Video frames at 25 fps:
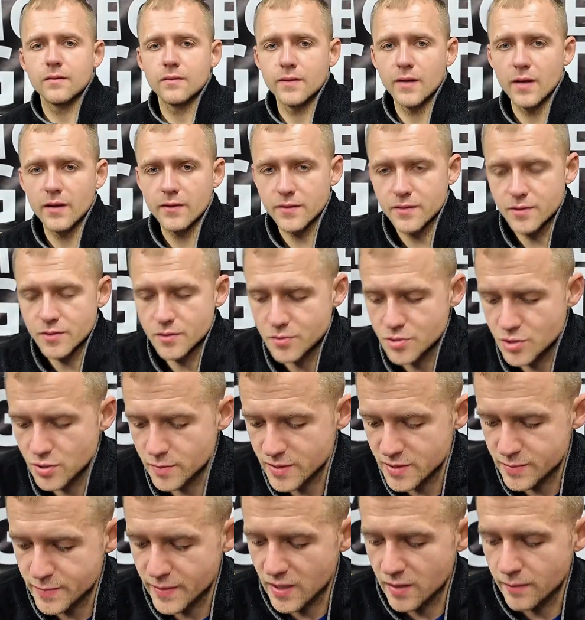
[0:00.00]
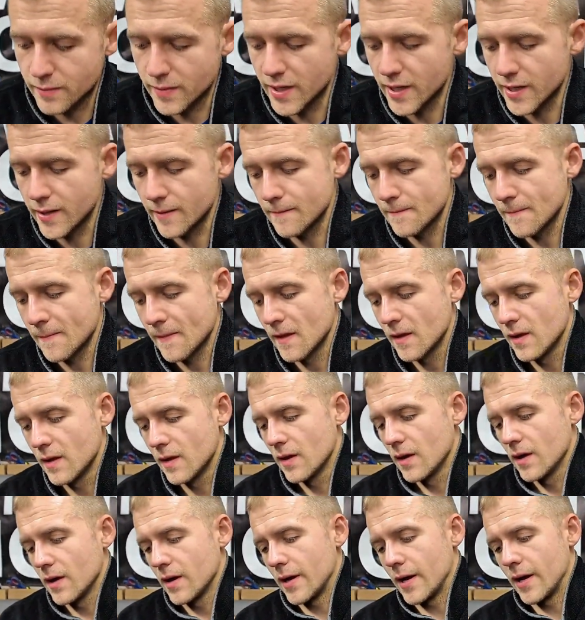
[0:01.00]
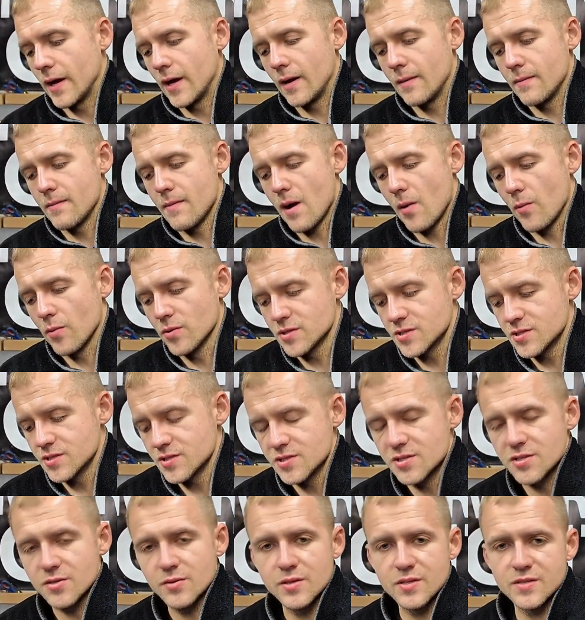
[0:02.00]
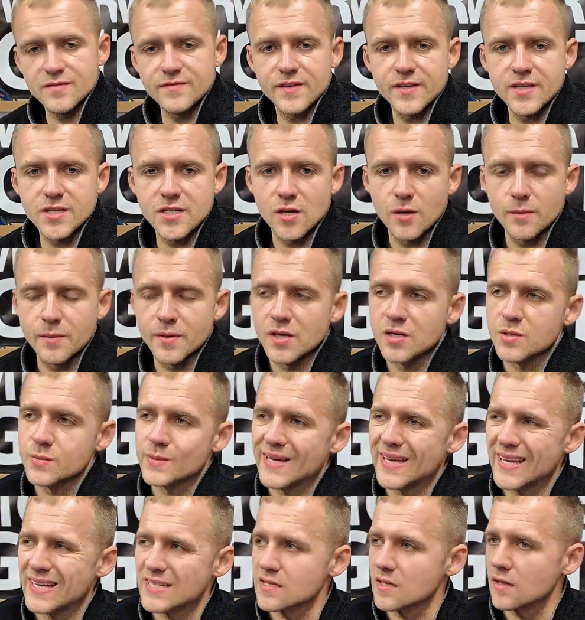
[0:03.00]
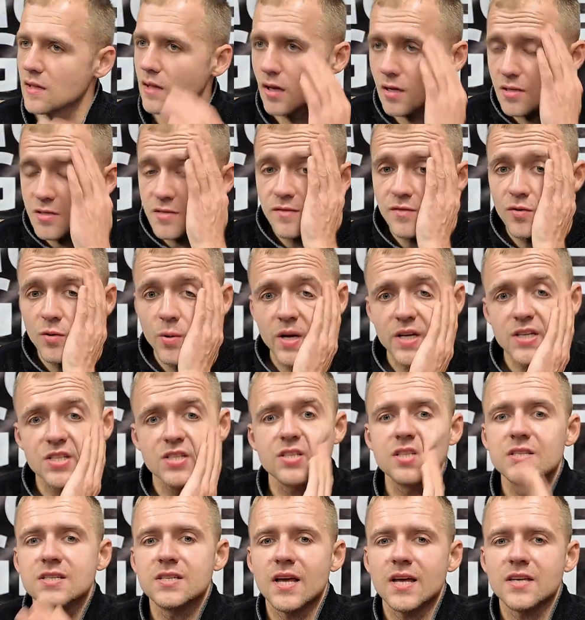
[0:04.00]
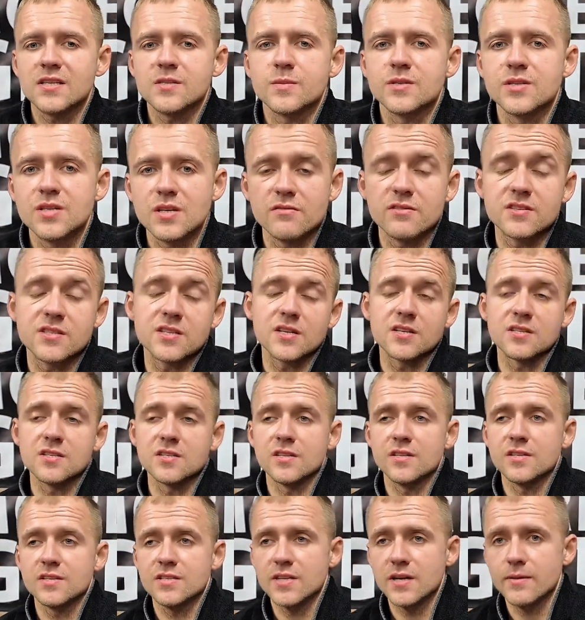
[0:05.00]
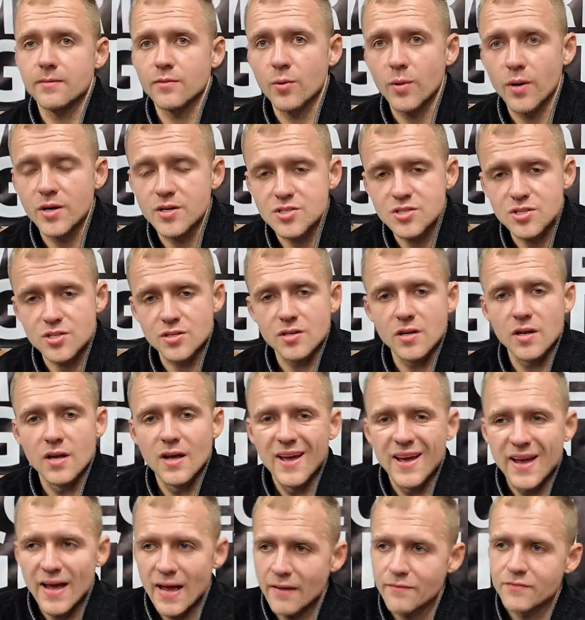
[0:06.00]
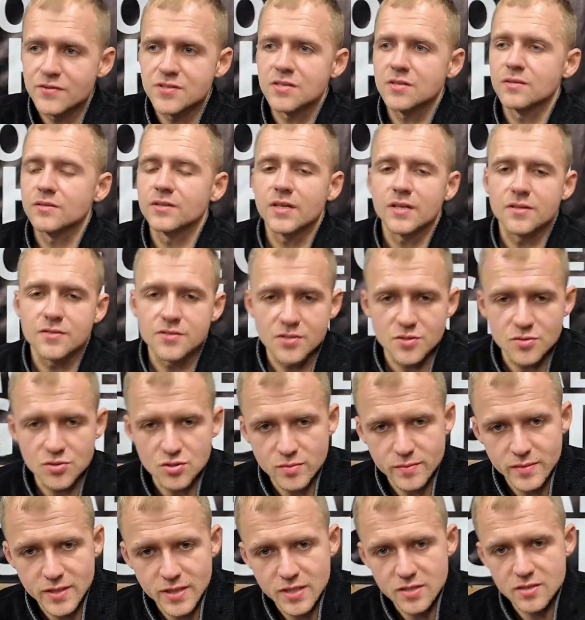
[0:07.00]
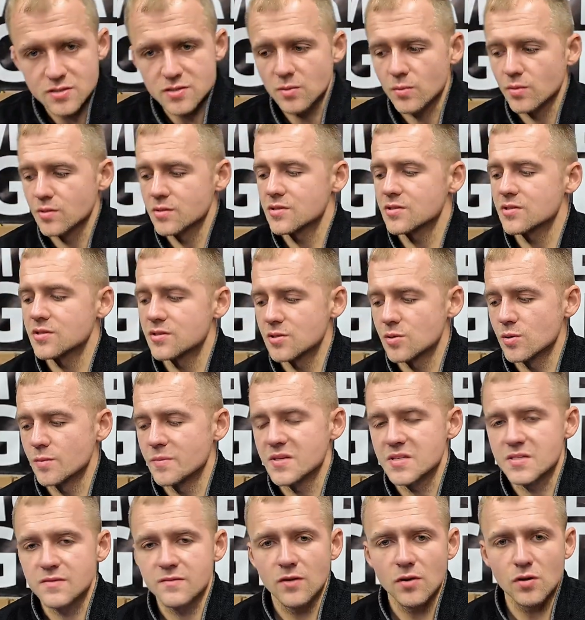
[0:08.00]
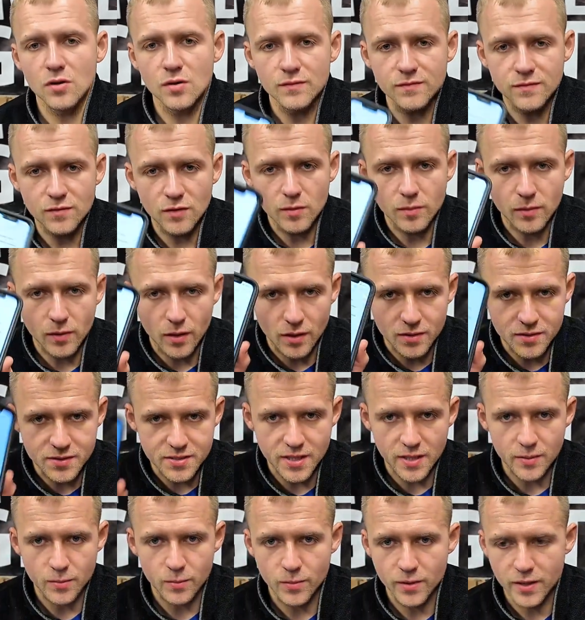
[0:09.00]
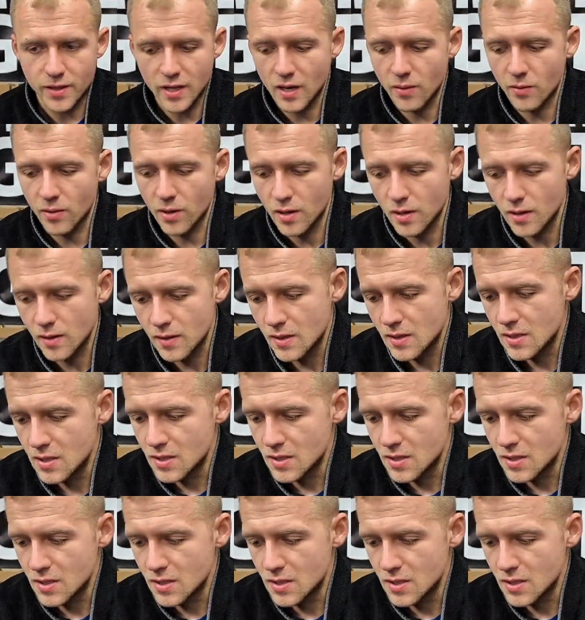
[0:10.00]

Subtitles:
Now then, YouTube, it's been a minute. I wanted to do this video because we get a lot of questions asked which are essentially the same question every single day on social media. So I wanted to do a piece of longer form content with our